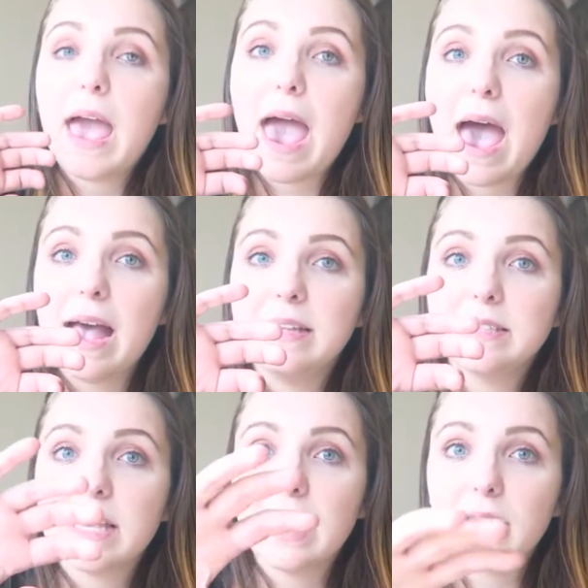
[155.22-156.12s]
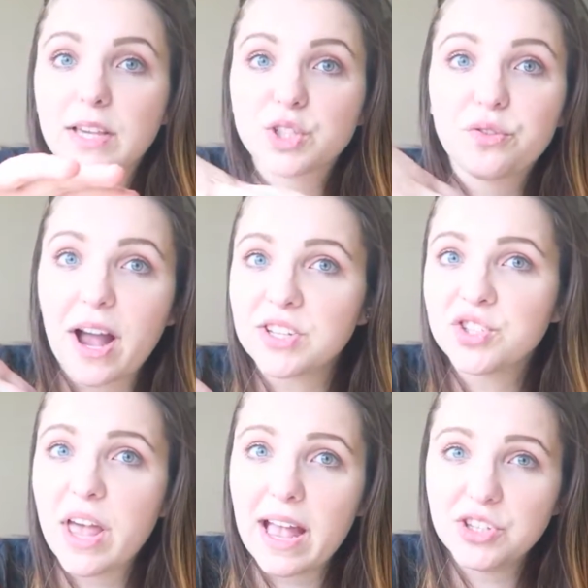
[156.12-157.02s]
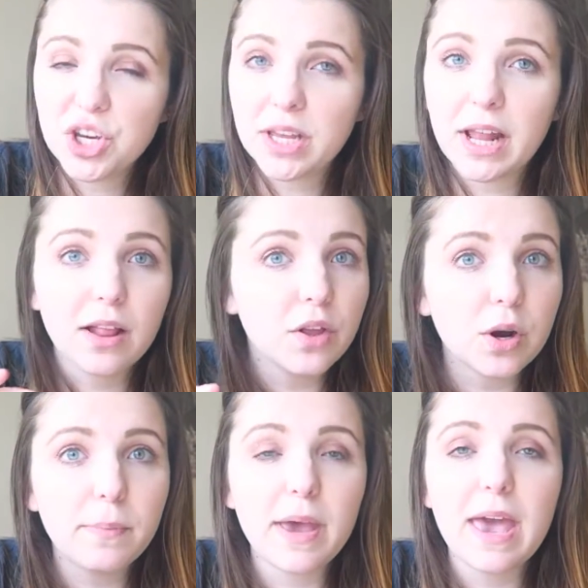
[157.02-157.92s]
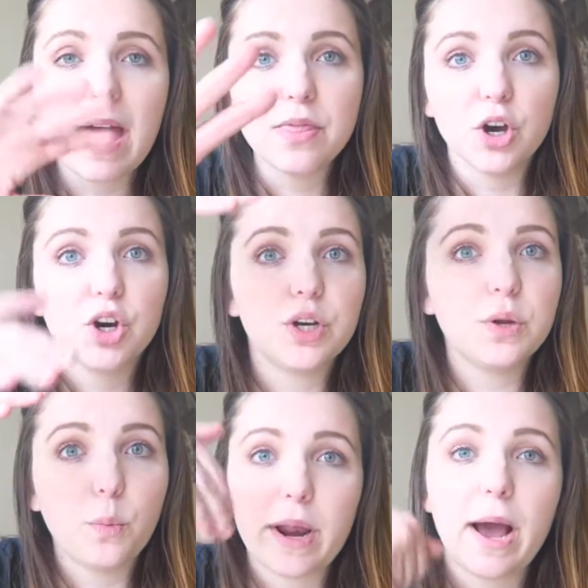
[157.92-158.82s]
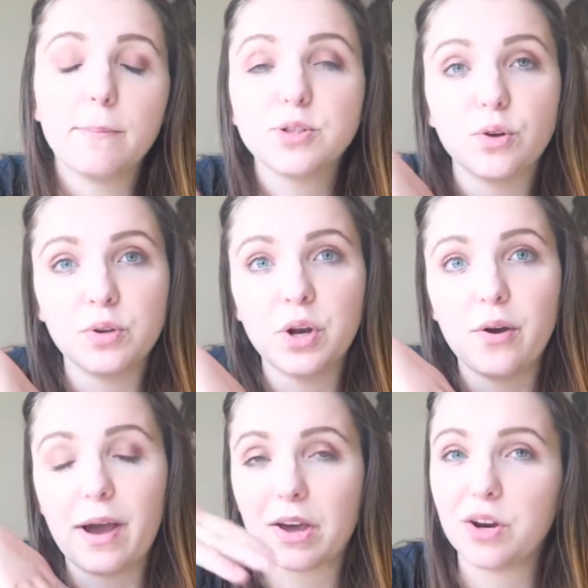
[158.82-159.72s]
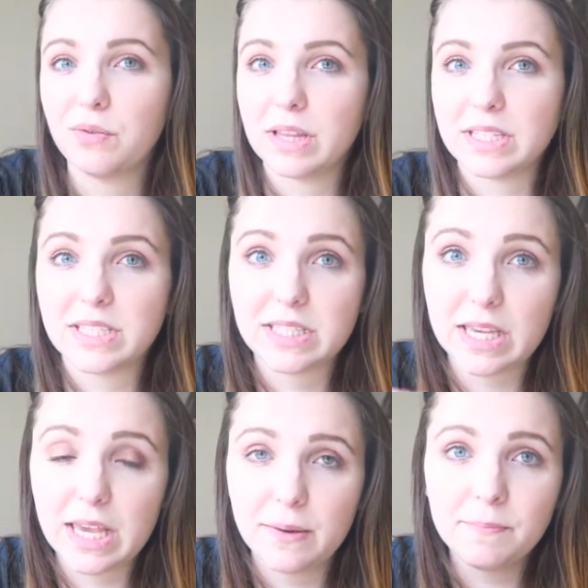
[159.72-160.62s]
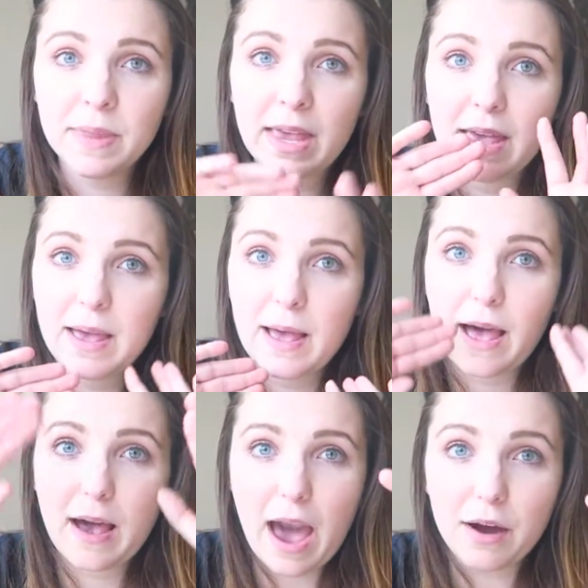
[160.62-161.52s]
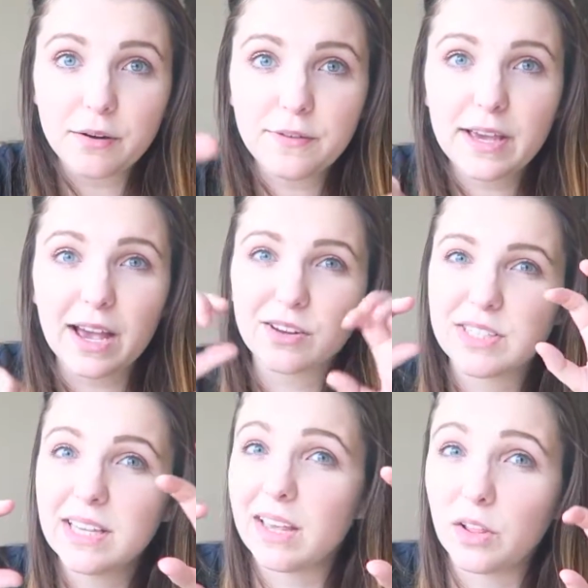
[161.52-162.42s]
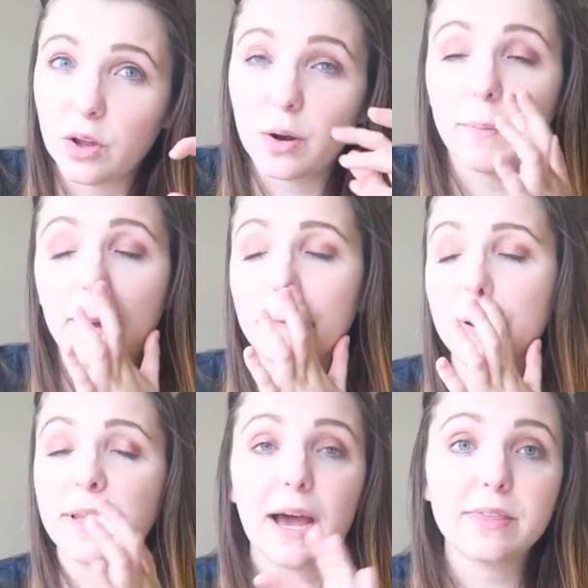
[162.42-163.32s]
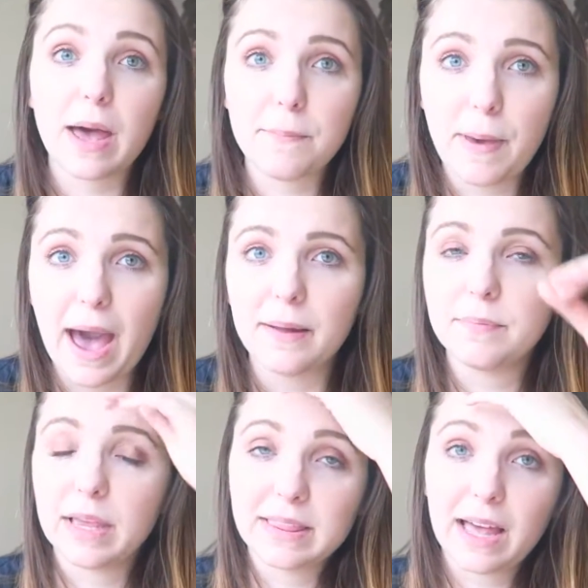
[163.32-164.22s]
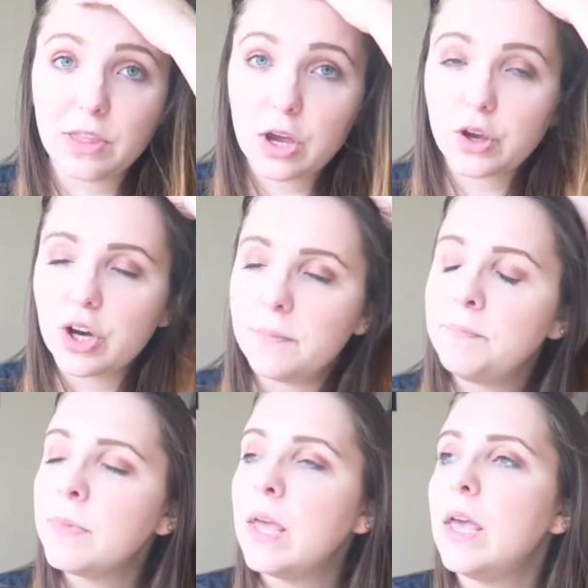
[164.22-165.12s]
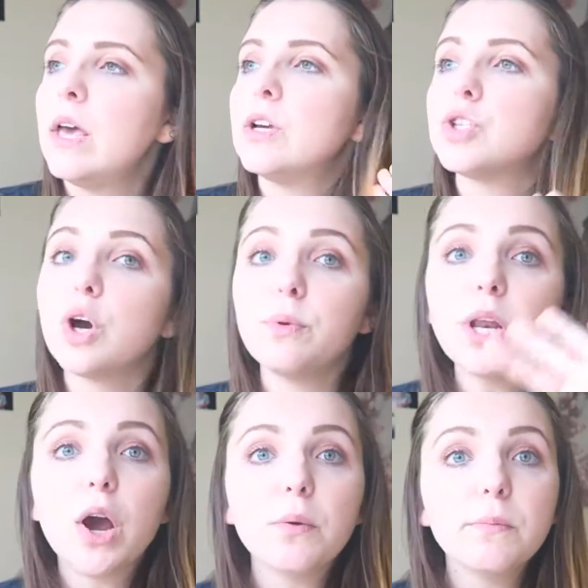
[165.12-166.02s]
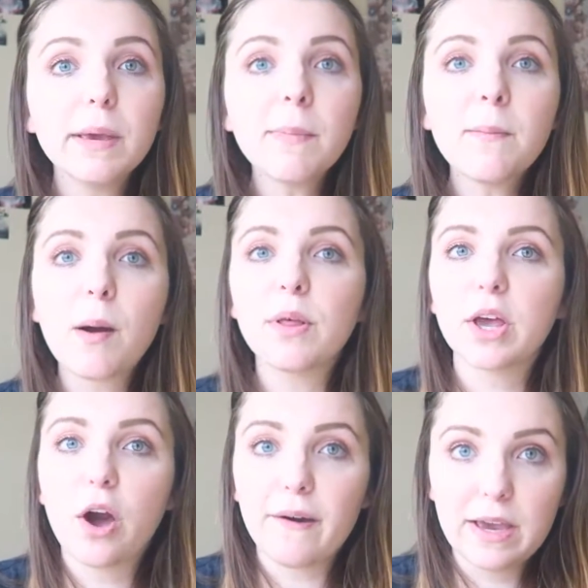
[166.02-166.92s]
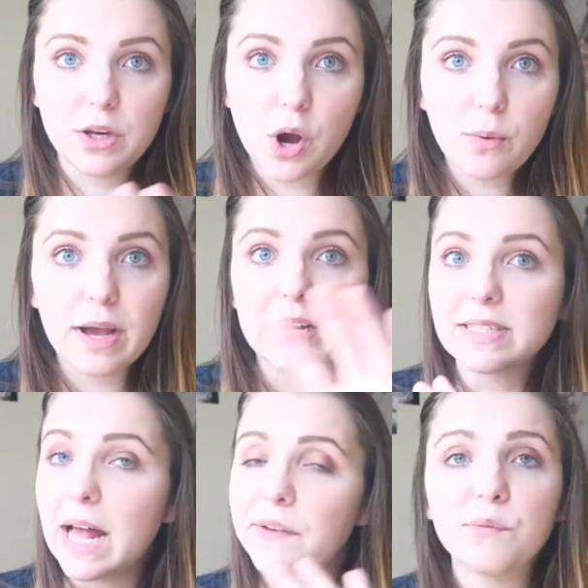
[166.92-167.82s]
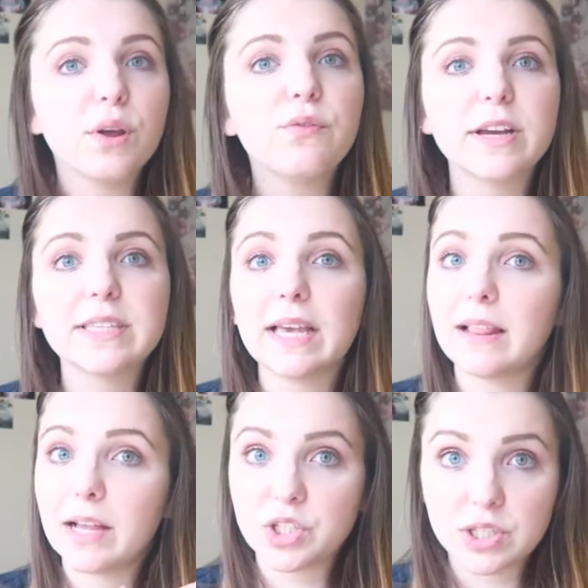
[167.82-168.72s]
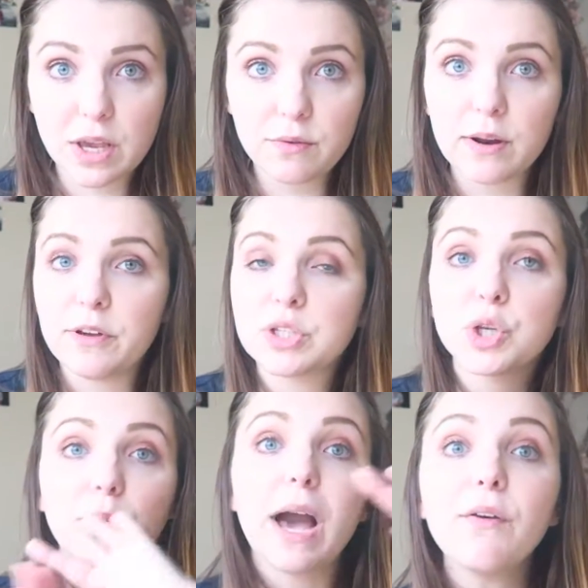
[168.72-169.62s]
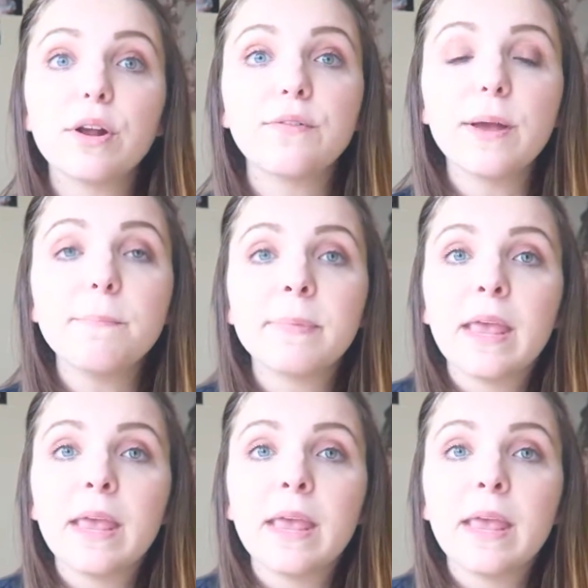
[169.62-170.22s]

And it like scratched the engine a little bit, and the hood went up, so, you know, I couldn't really see out of it. I could see like a little bit, but not that bad, like not that good. So, you know, me and my mom were like, all right, you know what, it's not even worth fixing, let's just get rid of it. So we got rid of it,